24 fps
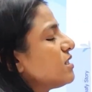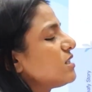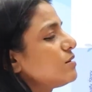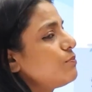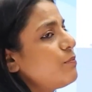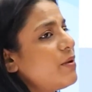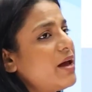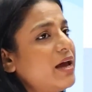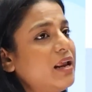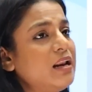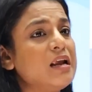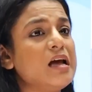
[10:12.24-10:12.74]

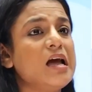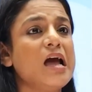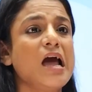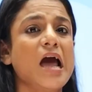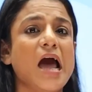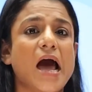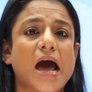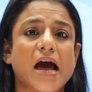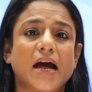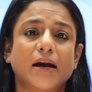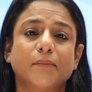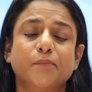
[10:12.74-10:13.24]
smell,
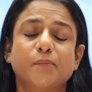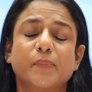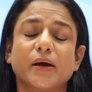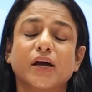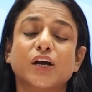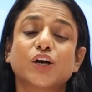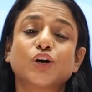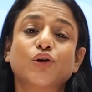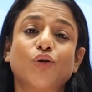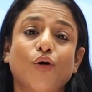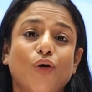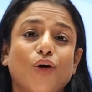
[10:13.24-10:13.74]
and
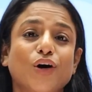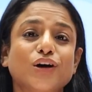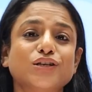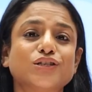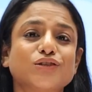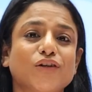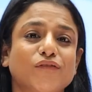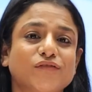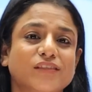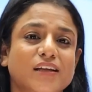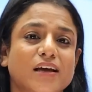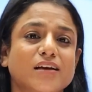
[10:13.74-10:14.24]
because
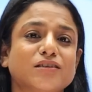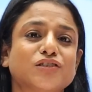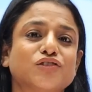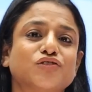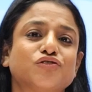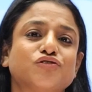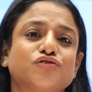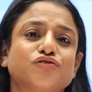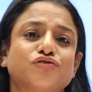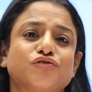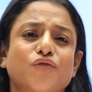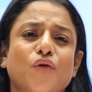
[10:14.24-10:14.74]
of their
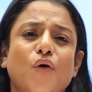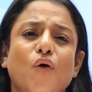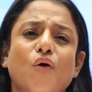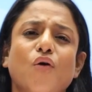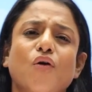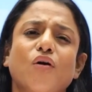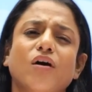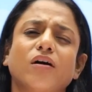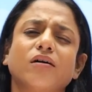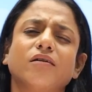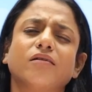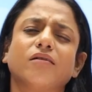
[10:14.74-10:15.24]

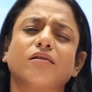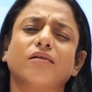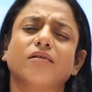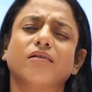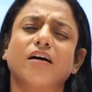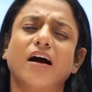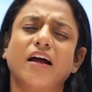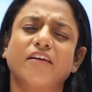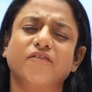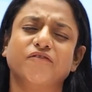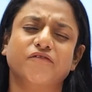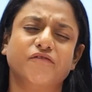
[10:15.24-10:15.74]
strong
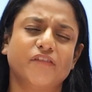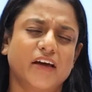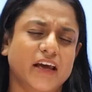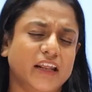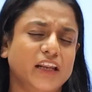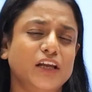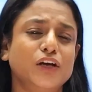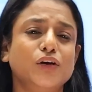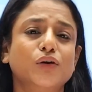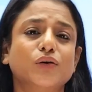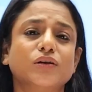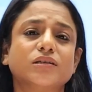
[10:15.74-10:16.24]
and
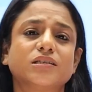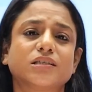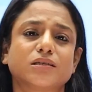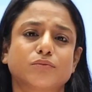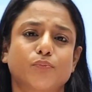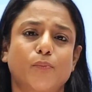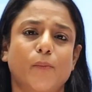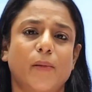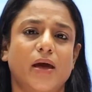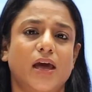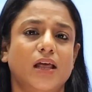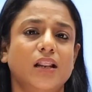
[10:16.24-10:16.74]
very good
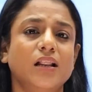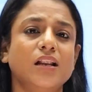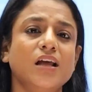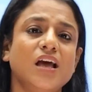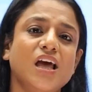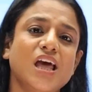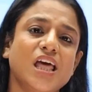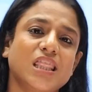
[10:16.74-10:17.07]
smell,